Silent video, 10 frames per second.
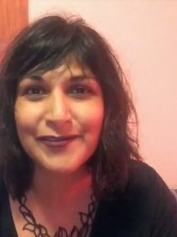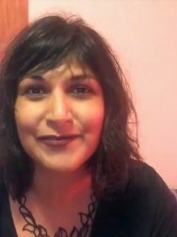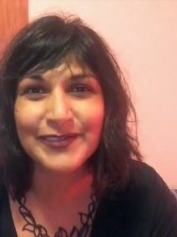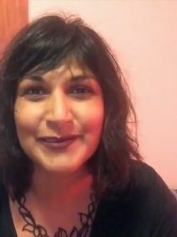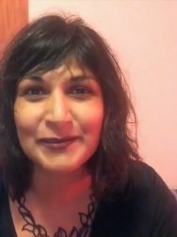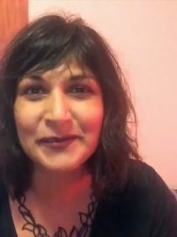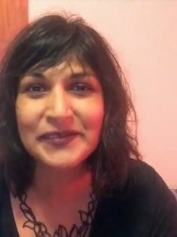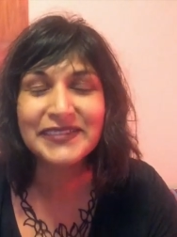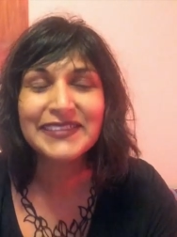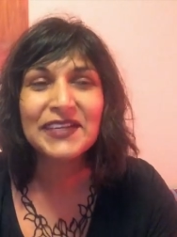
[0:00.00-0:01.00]
of it
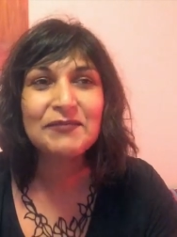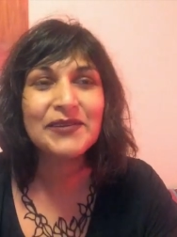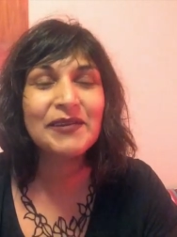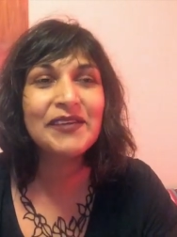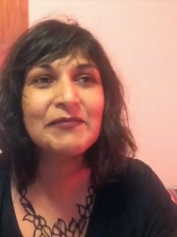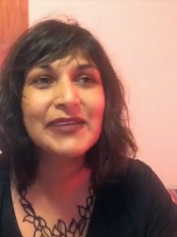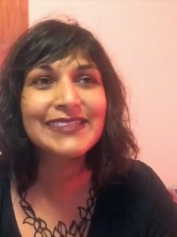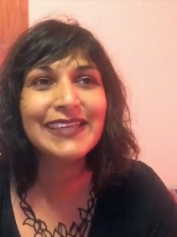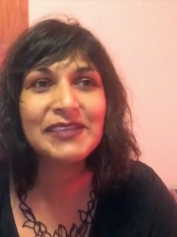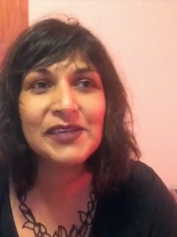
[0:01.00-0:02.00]
all, but rather because
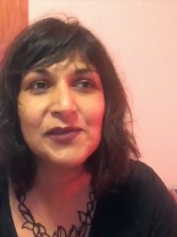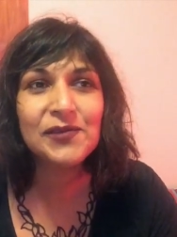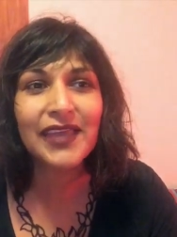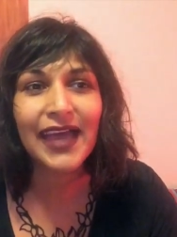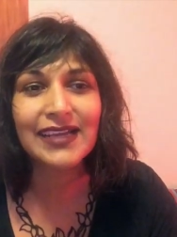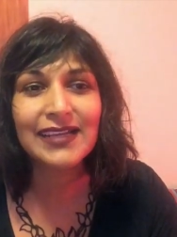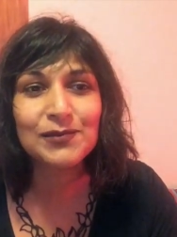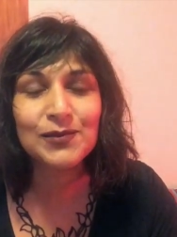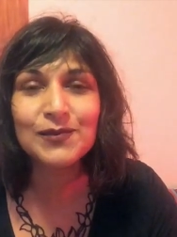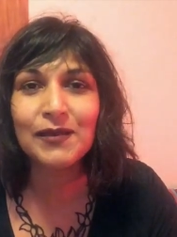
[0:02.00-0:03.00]
I knew that it
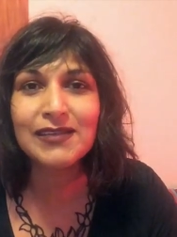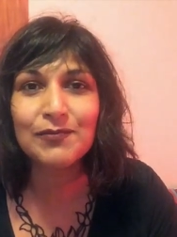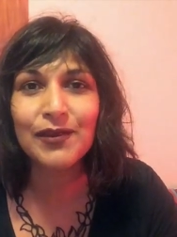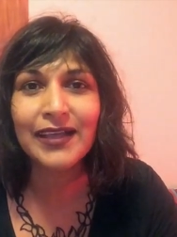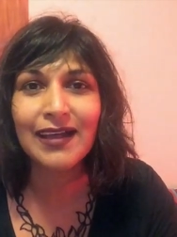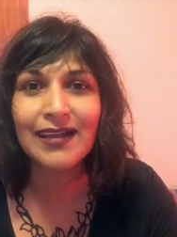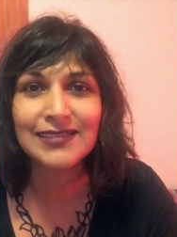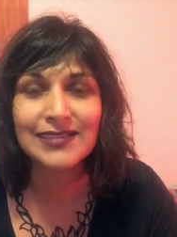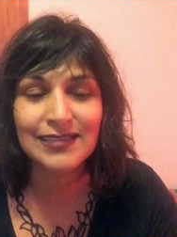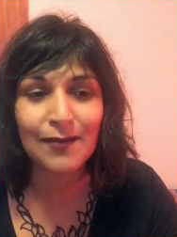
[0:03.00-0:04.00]
was going to bring us
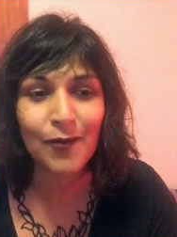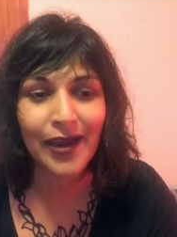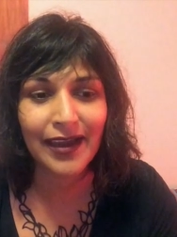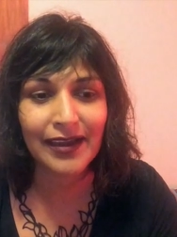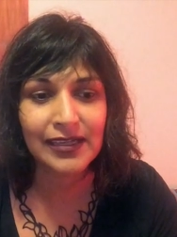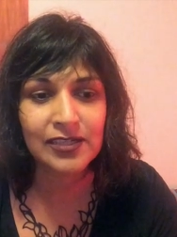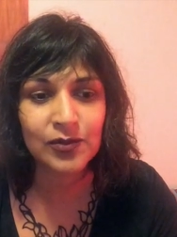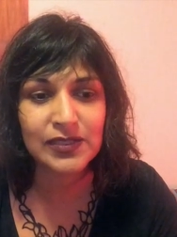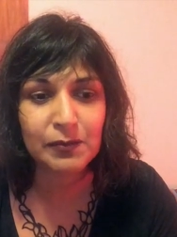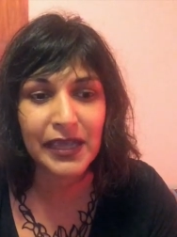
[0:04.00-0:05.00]
somewhere into
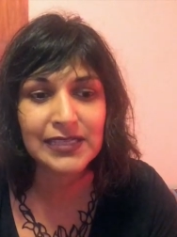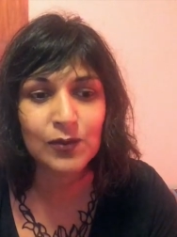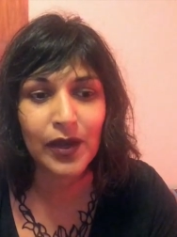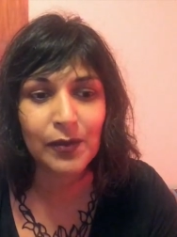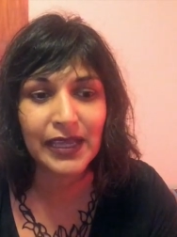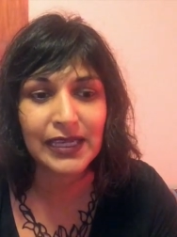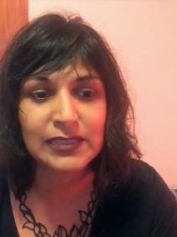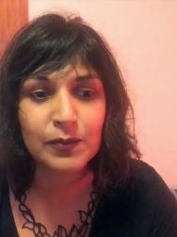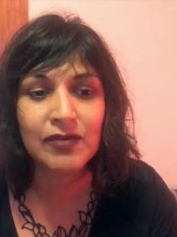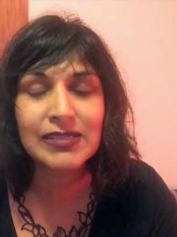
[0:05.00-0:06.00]
a space where we can
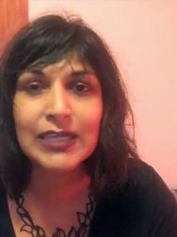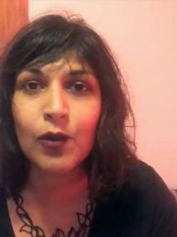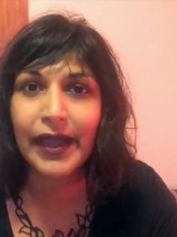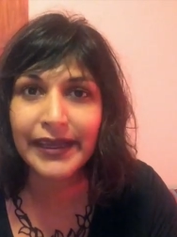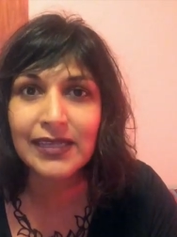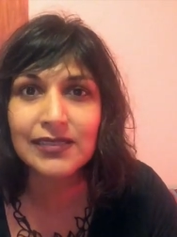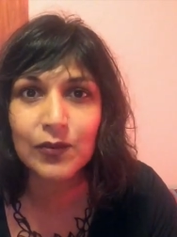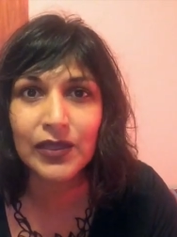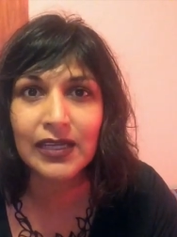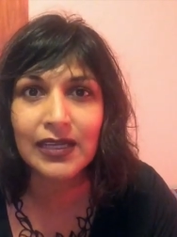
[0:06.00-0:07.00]
experience quietness
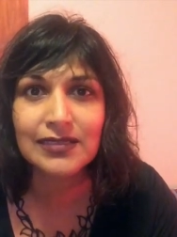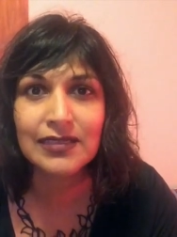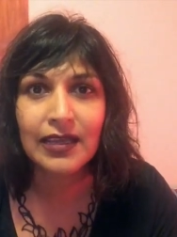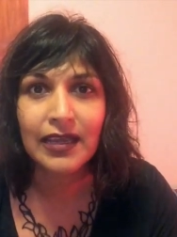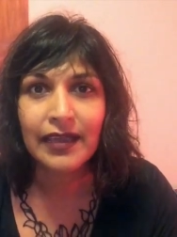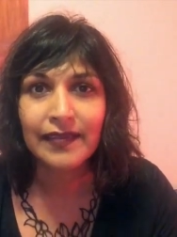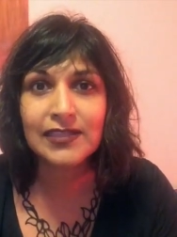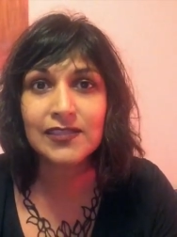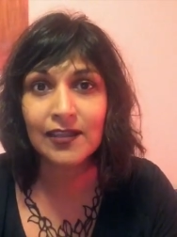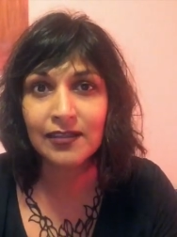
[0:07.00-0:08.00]
within us. The
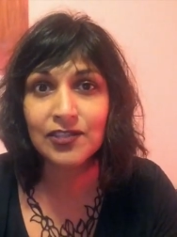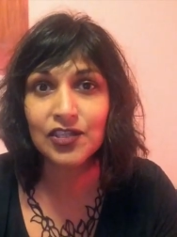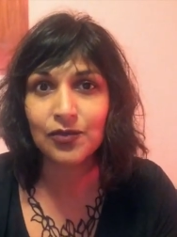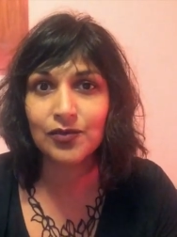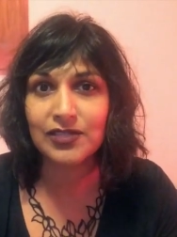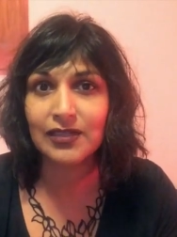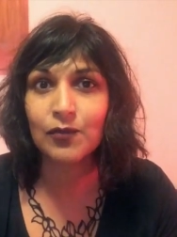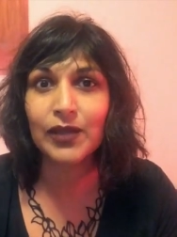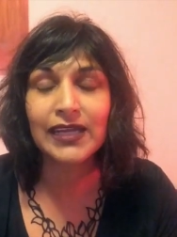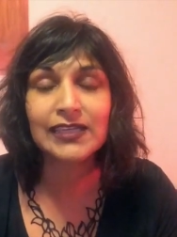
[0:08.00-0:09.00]
solitude that
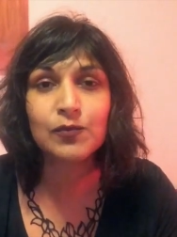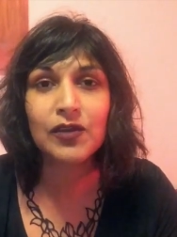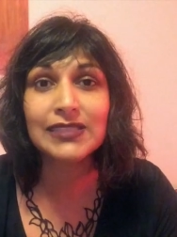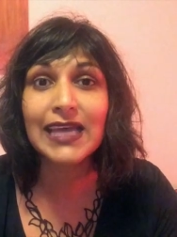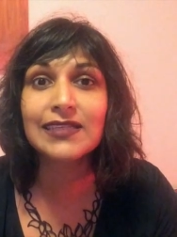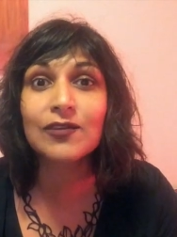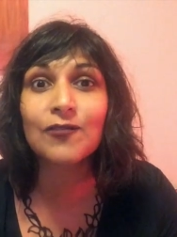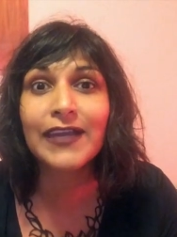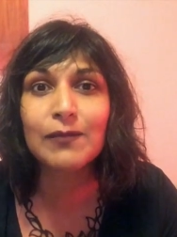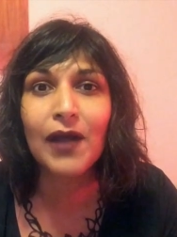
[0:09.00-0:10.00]
we can experience has
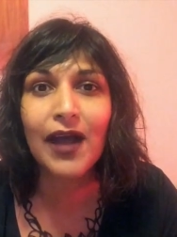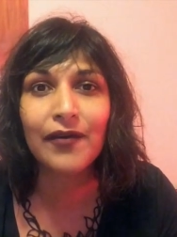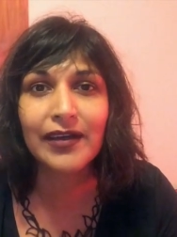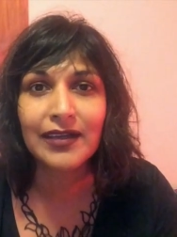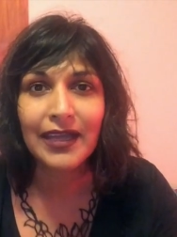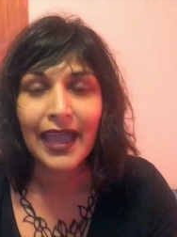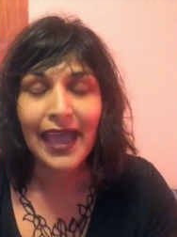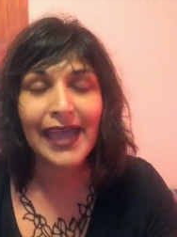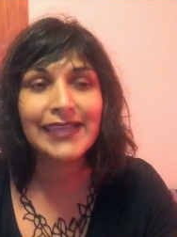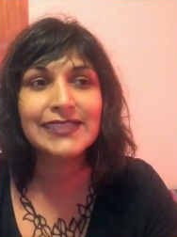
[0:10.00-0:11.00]
great power
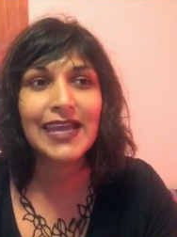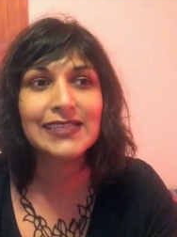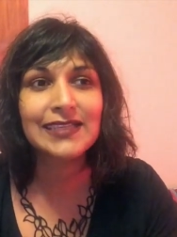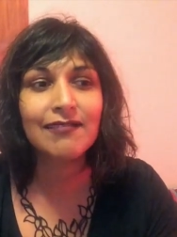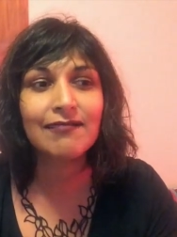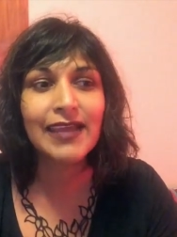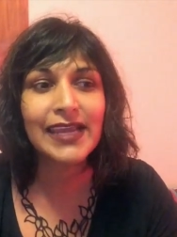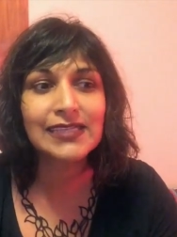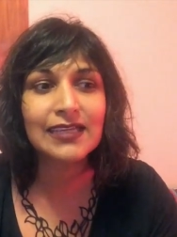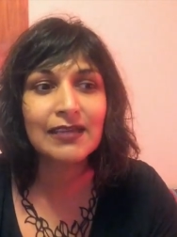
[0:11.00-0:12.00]
and it has a
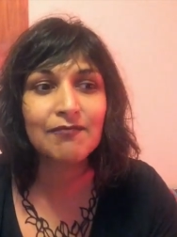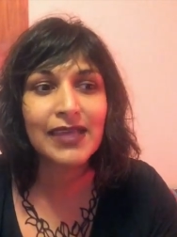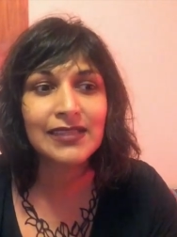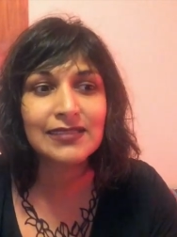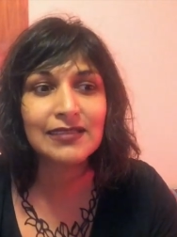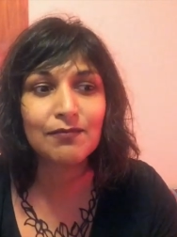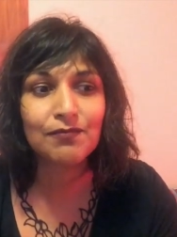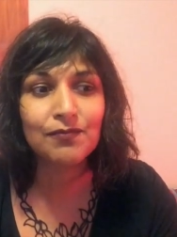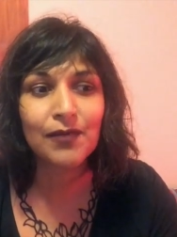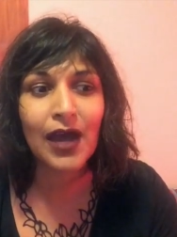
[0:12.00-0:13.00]
great, immense
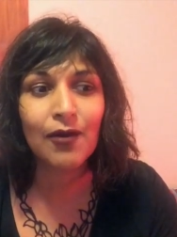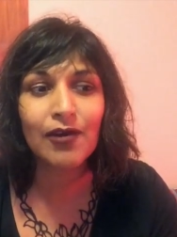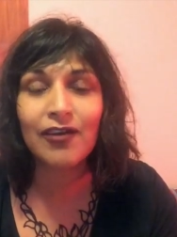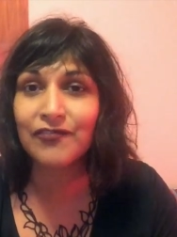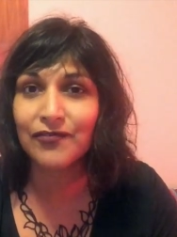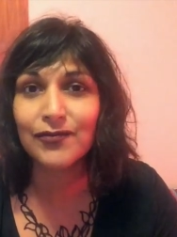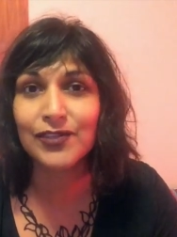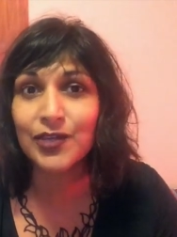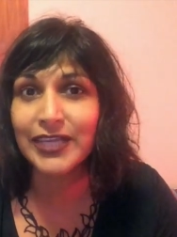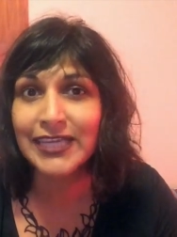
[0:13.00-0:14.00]
power of,
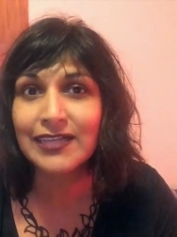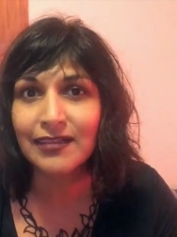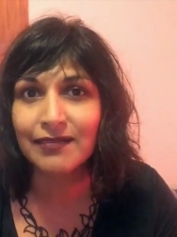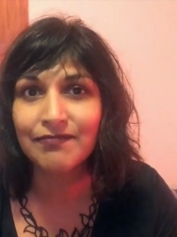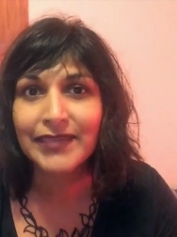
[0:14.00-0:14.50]
to heal